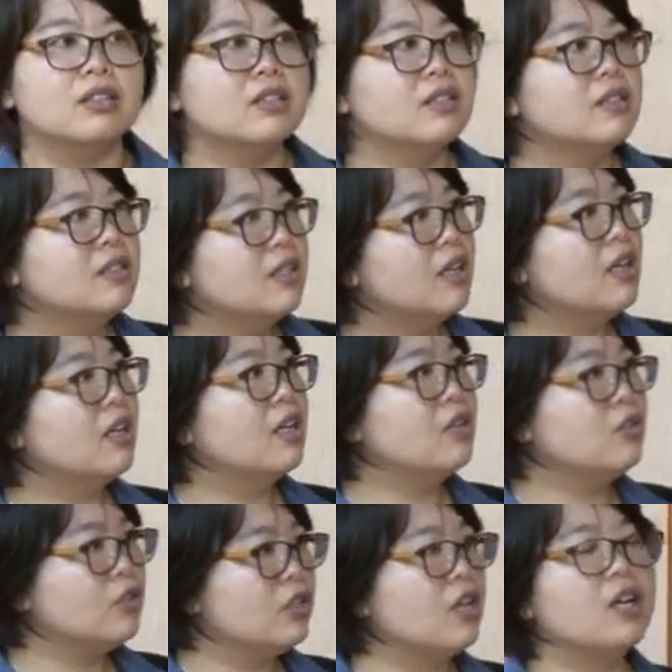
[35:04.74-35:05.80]

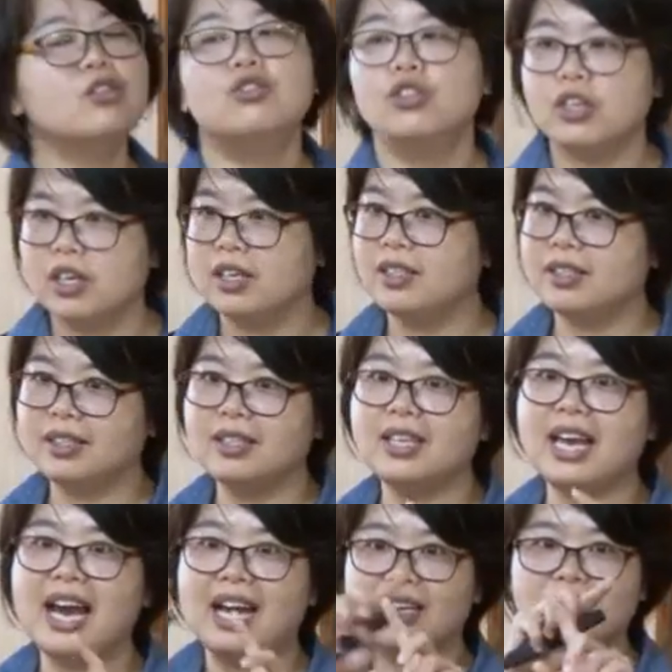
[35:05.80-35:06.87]
z, j, j.
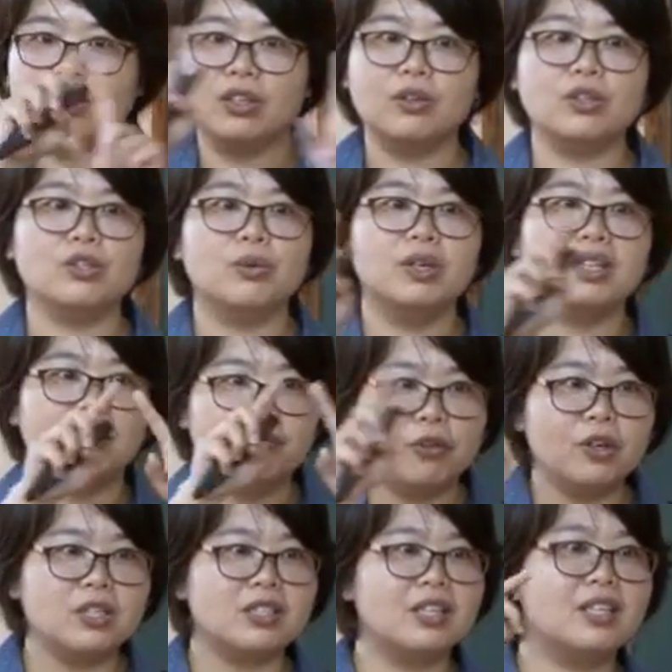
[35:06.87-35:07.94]
Yeah, you're doing the
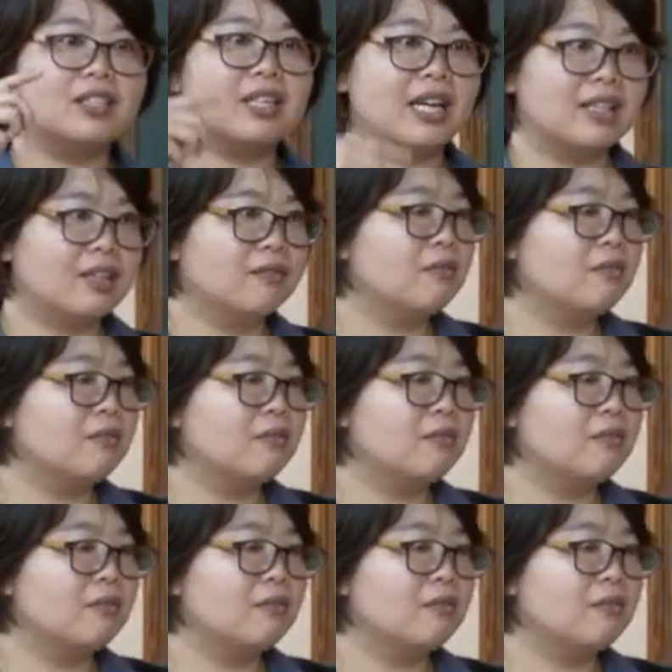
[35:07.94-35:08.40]
voiceless and the